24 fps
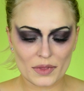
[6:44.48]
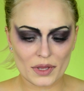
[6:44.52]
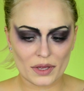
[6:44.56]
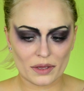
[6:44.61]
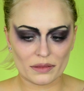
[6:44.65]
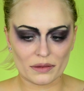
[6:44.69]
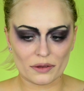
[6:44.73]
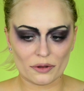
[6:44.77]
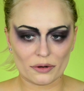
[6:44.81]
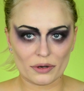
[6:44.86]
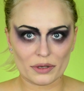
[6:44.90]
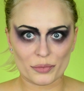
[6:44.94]

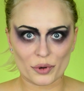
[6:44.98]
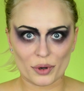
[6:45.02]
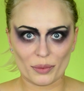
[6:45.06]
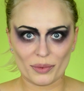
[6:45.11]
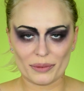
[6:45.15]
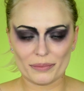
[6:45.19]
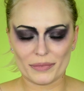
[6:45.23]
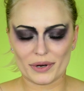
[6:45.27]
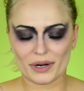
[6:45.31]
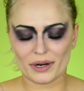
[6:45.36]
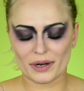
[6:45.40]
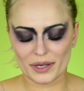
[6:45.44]
The only
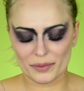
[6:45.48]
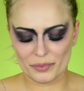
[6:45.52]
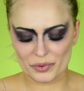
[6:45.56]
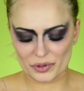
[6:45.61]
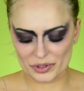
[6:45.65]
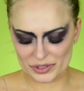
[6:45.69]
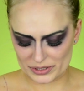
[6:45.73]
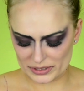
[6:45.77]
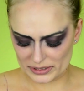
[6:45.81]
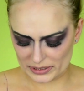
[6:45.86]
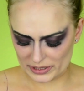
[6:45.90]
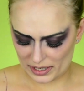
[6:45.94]
problem I
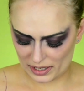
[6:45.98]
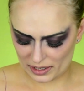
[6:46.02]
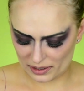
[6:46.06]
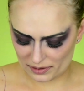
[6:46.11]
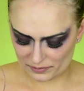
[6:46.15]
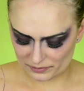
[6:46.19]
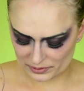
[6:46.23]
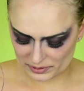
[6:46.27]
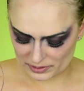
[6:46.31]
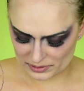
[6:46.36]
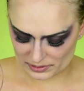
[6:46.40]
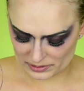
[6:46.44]
personally
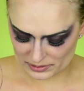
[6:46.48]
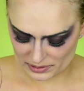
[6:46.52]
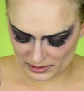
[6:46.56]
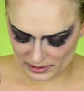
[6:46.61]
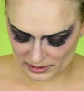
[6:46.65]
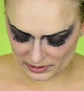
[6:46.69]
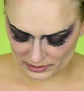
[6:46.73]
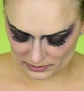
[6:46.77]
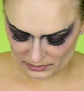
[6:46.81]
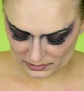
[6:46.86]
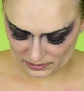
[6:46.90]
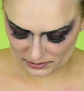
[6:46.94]
have is
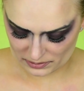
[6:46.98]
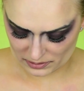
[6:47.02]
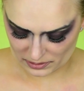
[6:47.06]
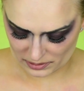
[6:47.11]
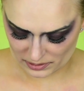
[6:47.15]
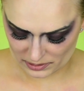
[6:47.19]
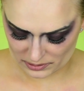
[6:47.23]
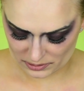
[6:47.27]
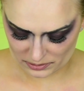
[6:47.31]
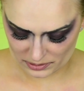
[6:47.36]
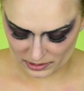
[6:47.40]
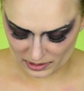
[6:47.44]
that
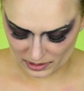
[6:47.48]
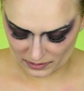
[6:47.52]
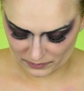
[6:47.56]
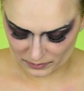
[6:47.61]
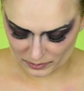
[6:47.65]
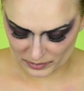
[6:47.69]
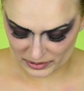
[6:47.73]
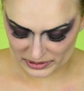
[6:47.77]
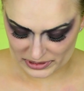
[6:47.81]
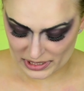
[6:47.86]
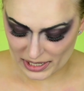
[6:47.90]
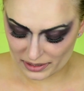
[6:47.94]
I don't have a
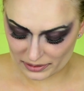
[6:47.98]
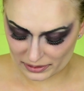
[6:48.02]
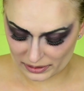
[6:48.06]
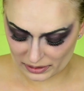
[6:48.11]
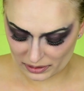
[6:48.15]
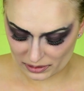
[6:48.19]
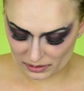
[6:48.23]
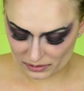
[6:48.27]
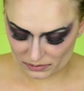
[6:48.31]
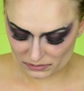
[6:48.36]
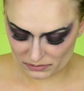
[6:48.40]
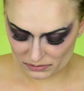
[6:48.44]

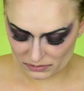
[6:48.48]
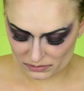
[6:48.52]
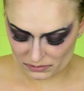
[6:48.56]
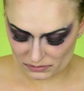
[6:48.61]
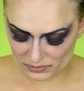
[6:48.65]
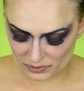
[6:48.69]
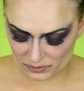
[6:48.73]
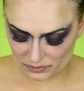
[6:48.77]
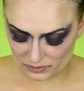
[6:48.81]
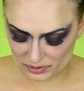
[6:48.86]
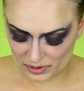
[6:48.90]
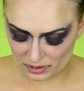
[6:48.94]
metallic
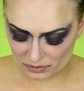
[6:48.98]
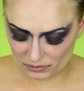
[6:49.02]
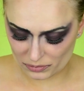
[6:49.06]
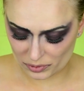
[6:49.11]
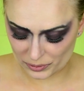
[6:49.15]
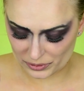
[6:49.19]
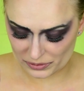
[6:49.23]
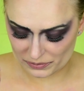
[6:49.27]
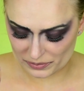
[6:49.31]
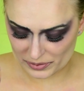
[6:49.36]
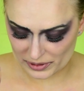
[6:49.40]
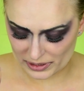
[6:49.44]
green
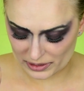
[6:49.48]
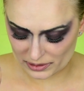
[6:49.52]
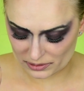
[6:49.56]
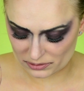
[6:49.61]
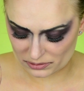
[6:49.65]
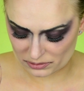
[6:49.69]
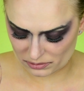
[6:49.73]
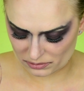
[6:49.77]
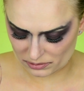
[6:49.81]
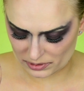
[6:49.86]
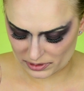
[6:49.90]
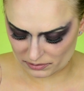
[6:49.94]
body paint
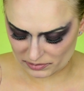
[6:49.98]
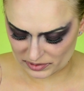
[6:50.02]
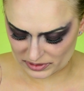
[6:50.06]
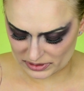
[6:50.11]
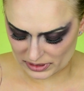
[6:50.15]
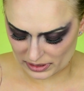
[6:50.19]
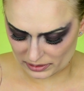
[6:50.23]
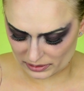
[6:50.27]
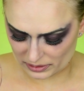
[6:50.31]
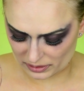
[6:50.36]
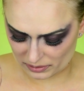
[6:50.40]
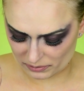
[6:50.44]
or any
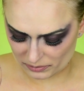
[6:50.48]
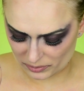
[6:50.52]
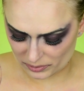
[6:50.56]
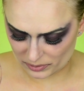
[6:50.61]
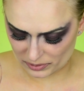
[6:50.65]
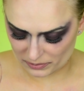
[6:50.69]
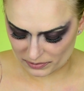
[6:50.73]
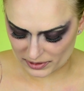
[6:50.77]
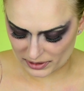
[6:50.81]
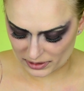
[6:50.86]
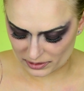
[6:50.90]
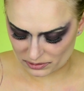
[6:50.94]
metallic
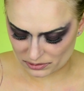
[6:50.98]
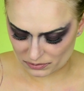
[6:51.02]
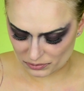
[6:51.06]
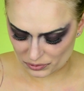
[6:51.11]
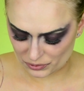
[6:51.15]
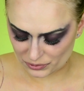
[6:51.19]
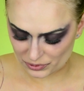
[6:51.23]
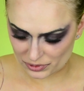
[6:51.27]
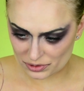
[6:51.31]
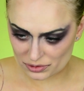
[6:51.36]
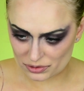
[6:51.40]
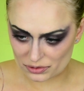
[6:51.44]
body paint, to be
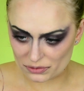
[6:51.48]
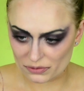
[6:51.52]
honest.